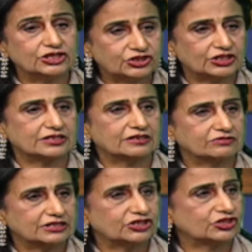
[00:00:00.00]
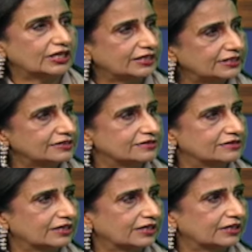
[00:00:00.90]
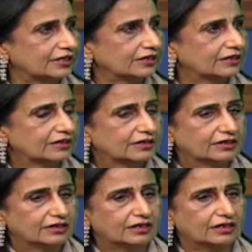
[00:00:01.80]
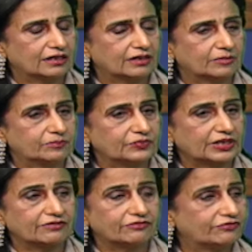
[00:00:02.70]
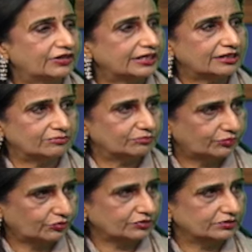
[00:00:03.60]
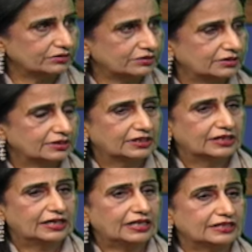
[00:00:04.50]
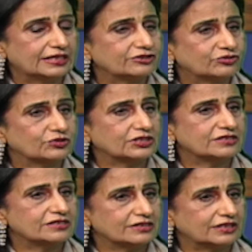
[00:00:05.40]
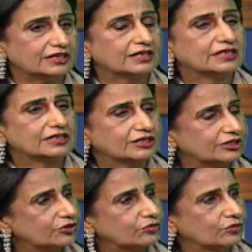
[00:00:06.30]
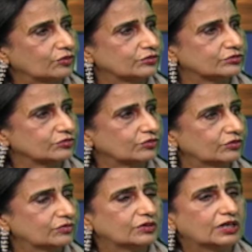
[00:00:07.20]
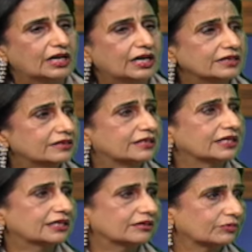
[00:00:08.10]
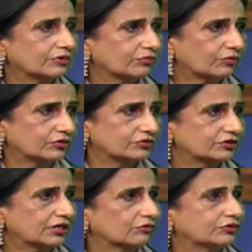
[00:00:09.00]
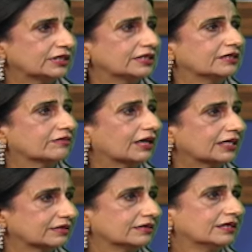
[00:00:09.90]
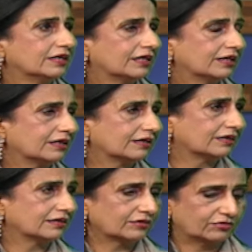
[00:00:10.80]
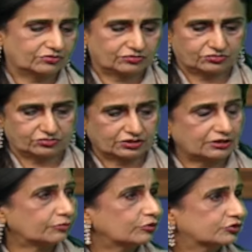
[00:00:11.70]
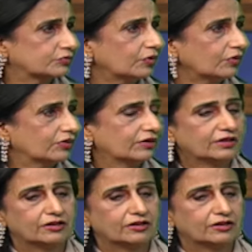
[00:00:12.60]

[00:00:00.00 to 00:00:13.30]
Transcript: initiatives that China is taking are very important. And as you can see earlier on also, unthinkable was Saudi-Iran, rapprochement.